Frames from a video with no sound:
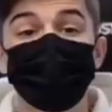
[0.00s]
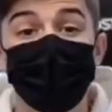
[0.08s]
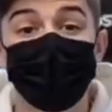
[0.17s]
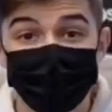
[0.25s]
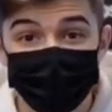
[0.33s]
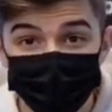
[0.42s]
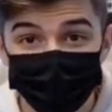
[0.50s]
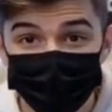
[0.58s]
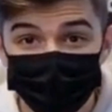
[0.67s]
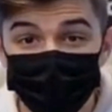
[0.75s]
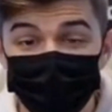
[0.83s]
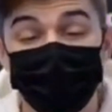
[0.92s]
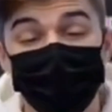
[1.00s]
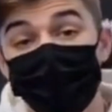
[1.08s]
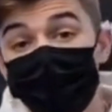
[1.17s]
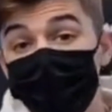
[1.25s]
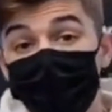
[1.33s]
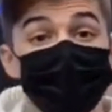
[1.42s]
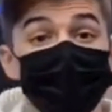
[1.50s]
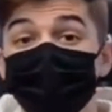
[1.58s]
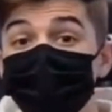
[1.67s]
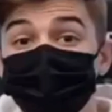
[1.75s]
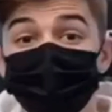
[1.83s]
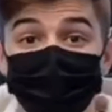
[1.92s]
The tool matters less than how you
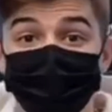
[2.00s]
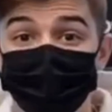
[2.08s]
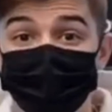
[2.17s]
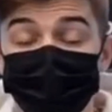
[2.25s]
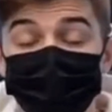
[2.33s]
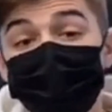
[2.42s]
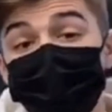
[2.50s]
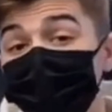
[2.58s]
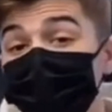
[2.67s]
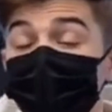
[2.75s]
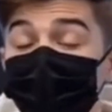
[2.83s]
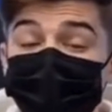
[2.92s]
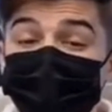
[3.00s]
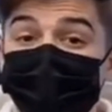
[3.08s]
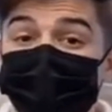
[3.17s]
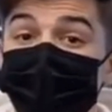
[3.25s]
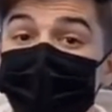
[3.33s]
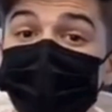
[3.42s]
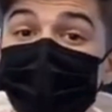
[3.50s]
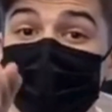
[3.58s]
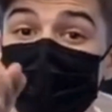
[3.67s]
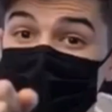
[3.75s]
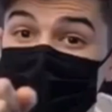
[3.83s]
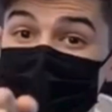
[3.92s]
prompt it. Section
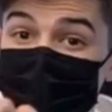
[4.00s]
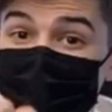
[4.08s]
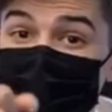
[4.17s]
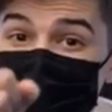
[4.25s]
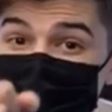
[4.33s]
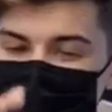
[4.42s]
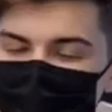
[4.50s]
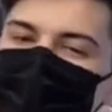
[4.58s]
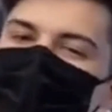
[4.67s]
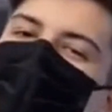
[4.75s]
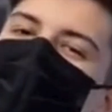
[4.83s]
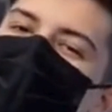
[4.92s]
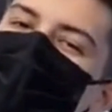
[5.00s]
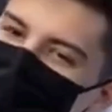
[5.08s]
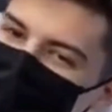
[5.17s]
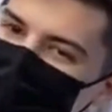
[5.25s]
3. Writing a cinematic